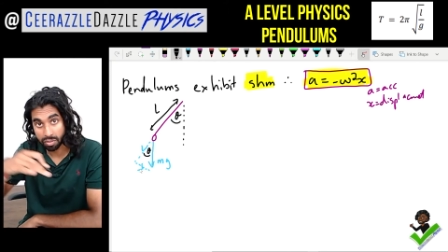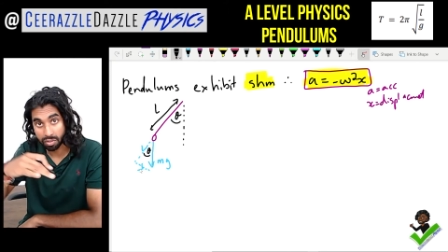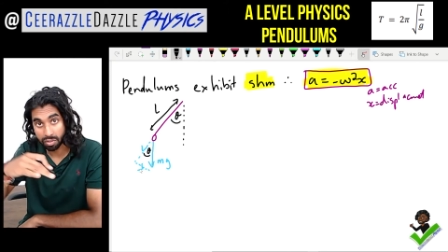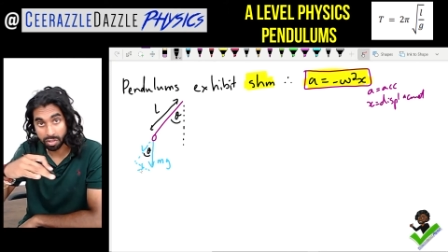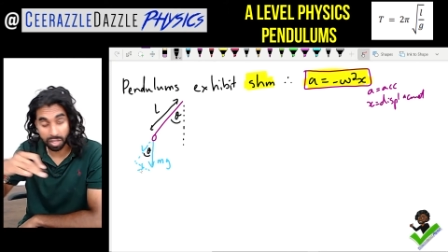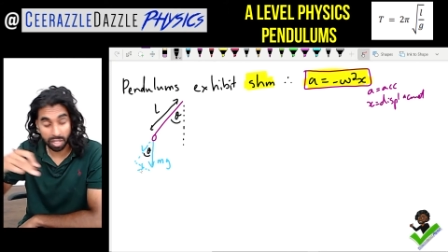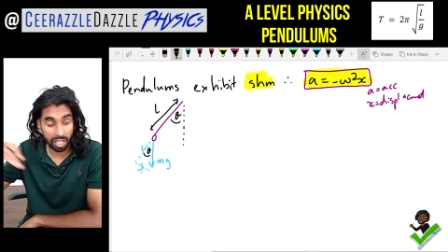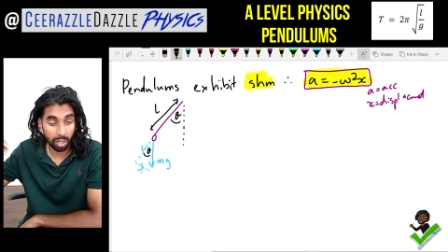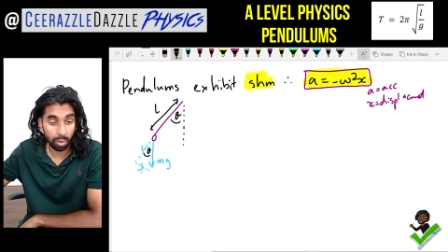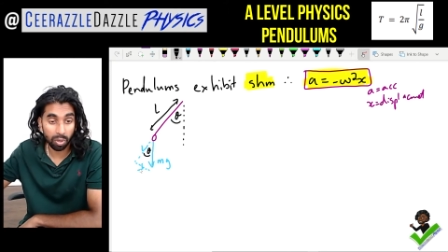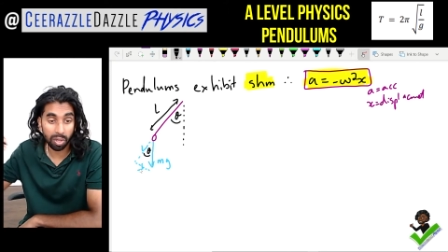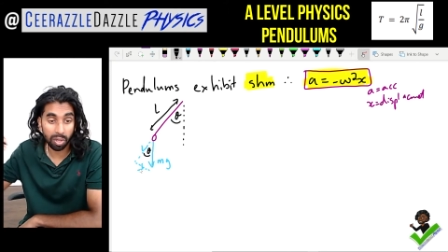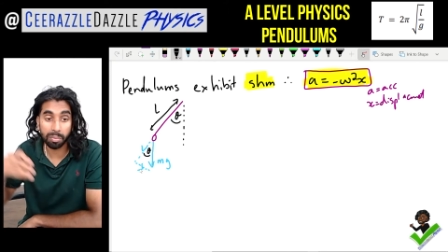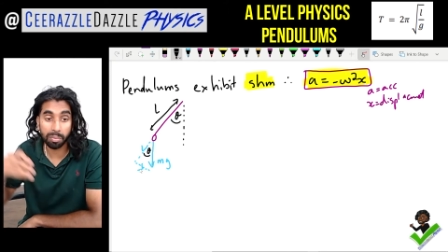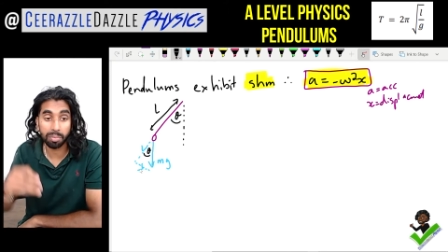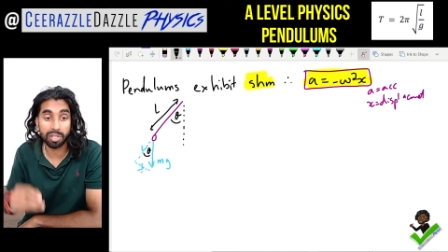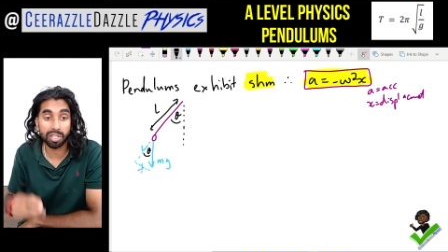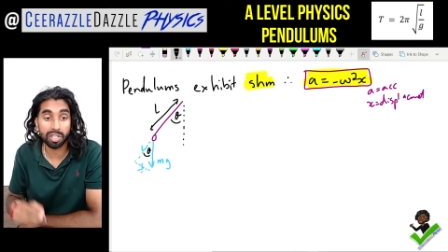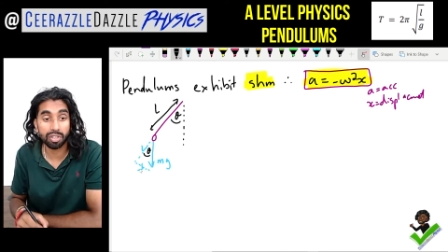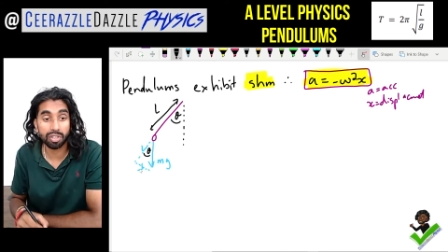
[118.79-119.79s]
to the equilibrium
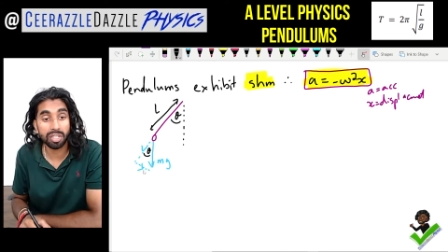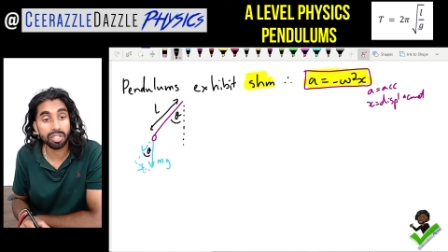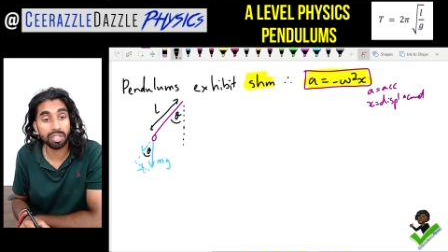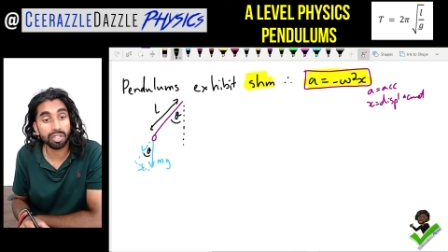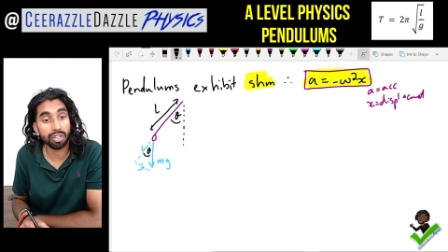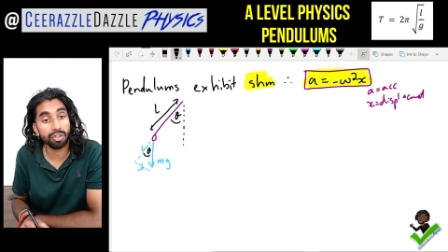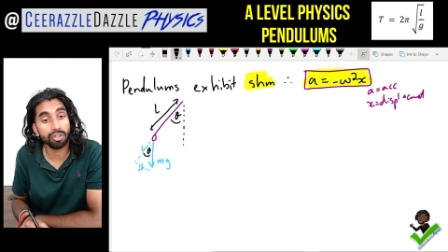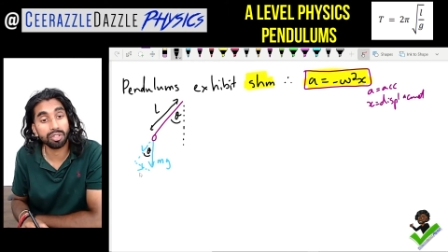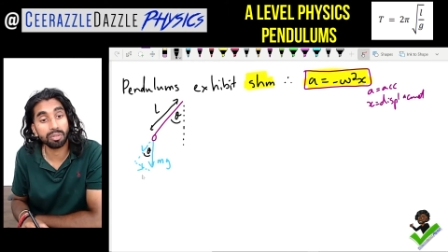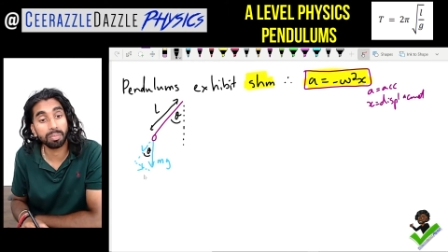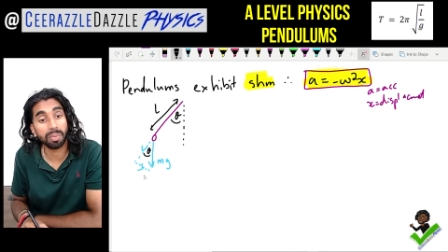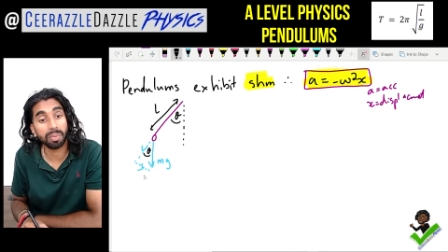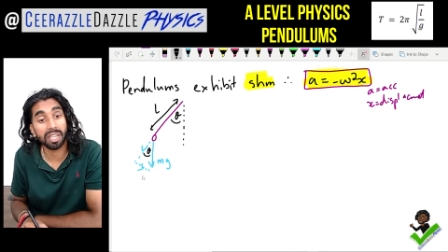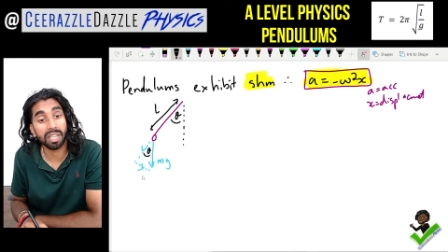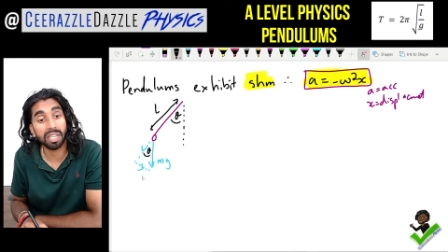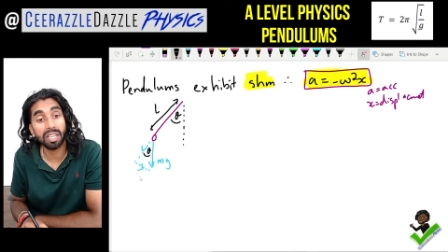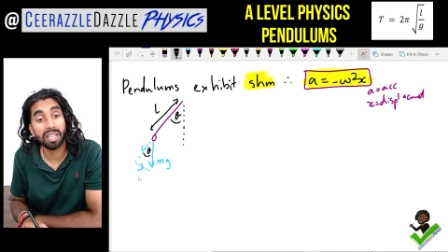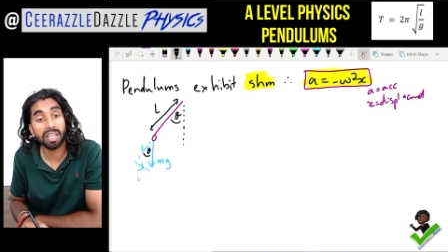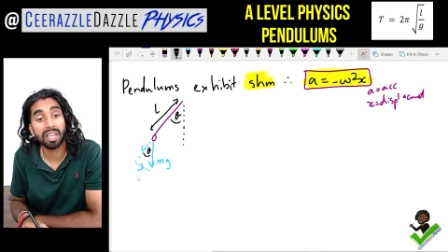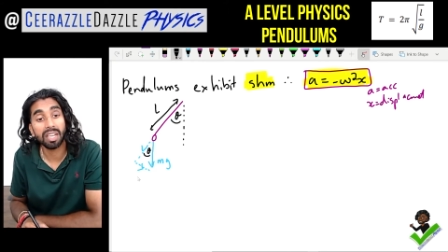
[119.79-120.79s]
position is going to
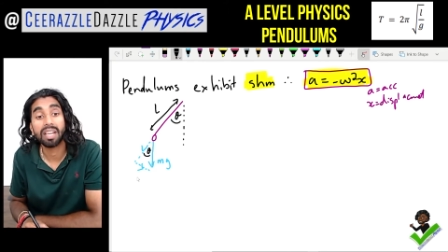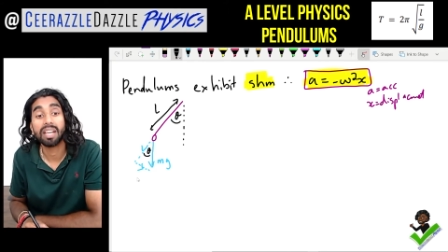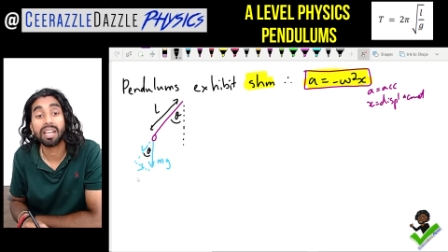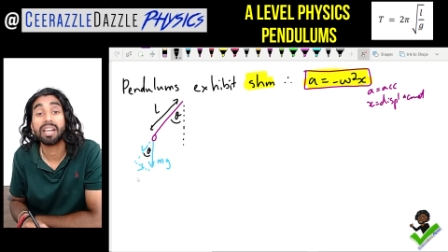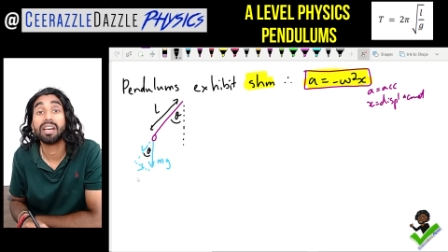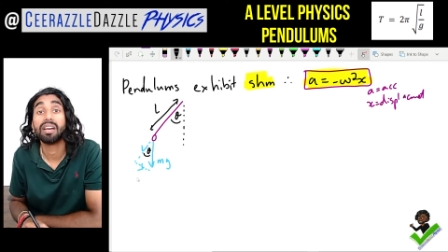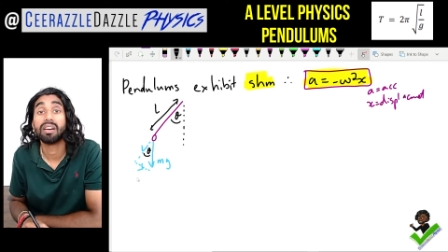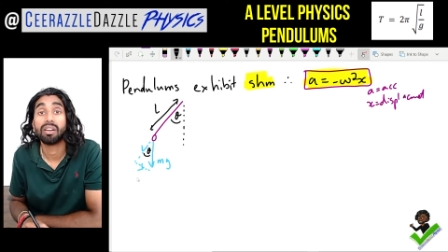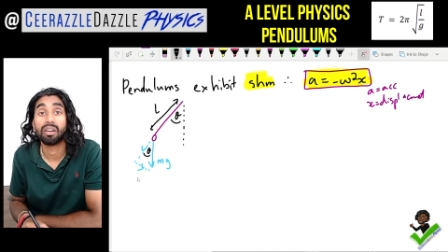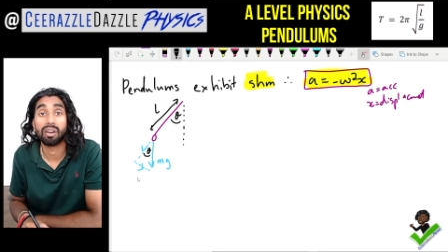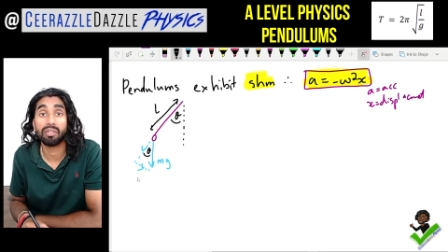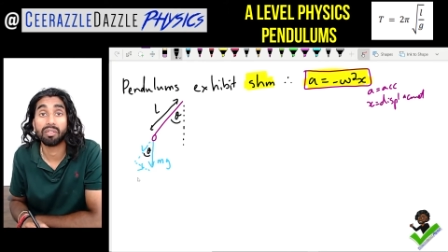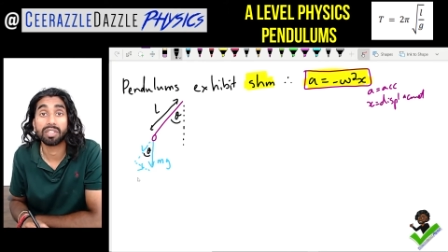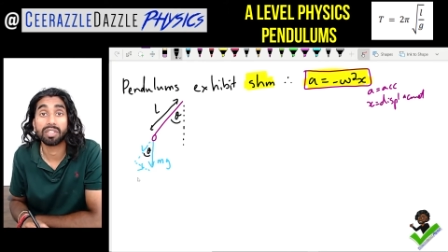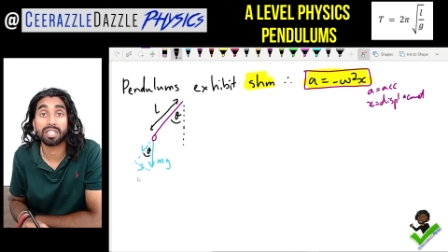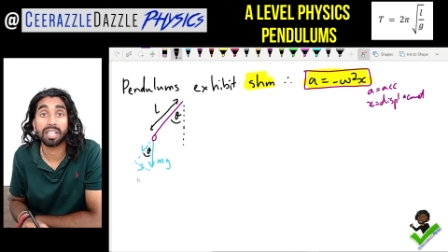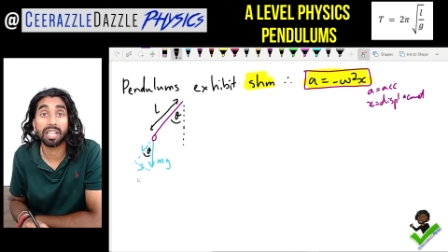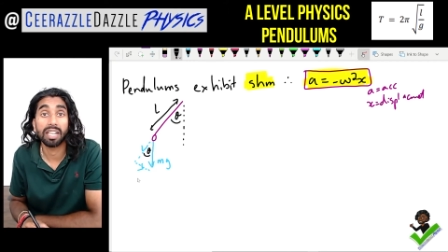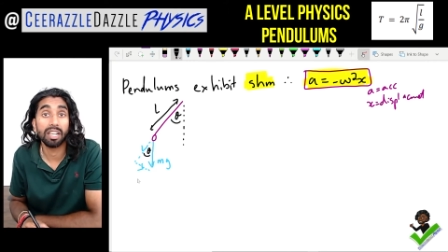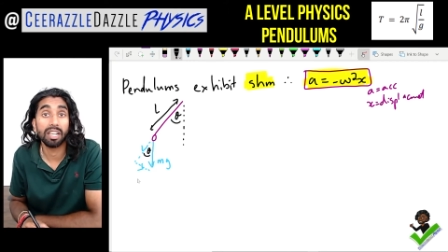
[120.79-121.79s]
be
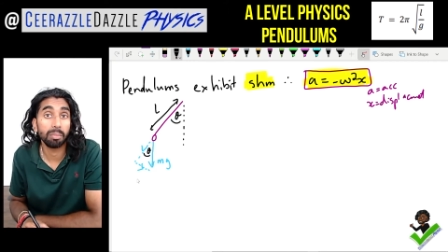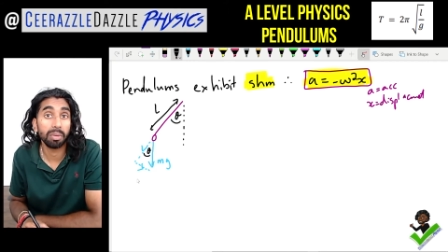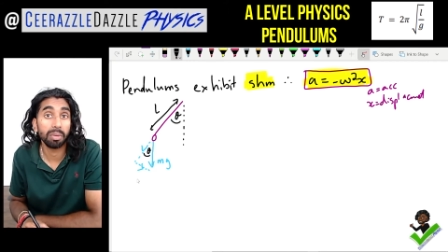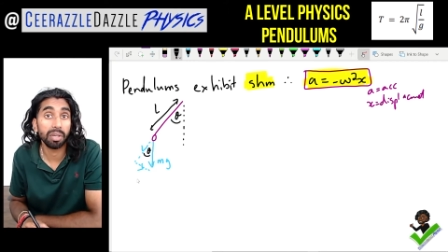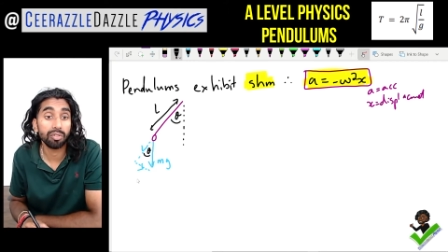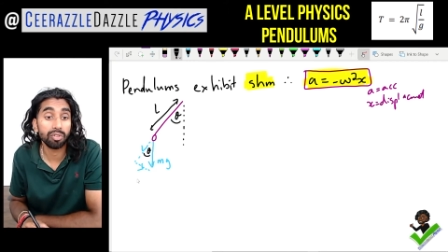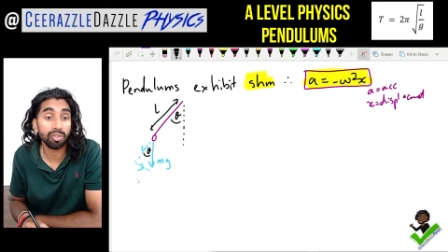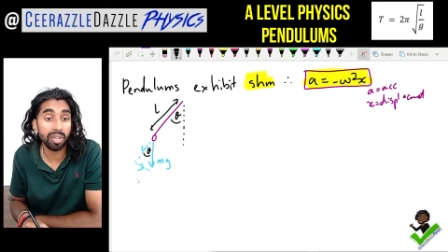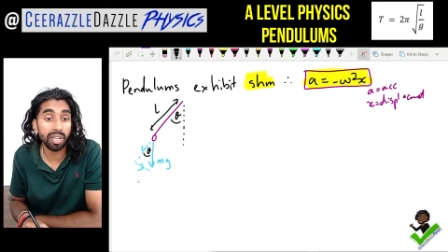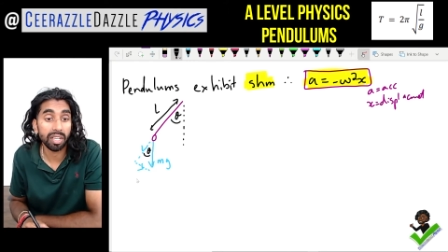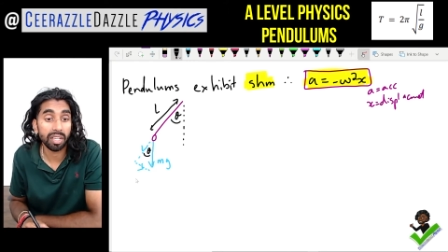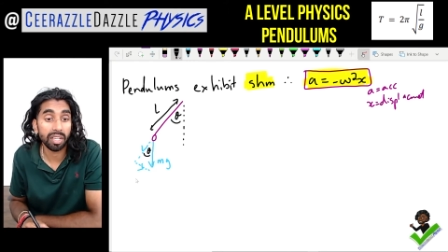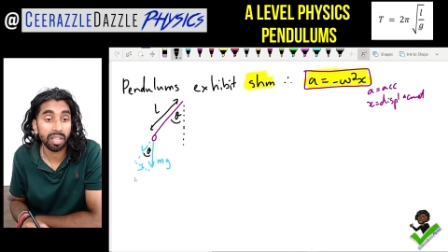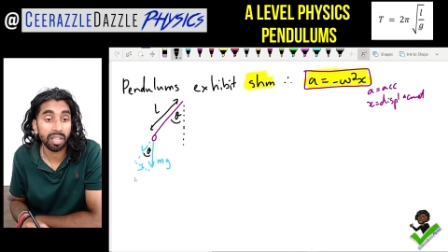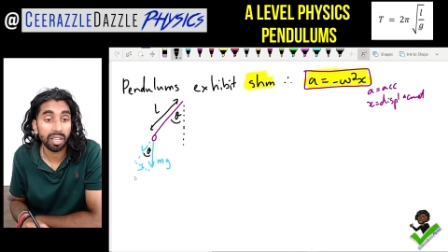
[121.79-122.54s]
obviously a little bit of trig.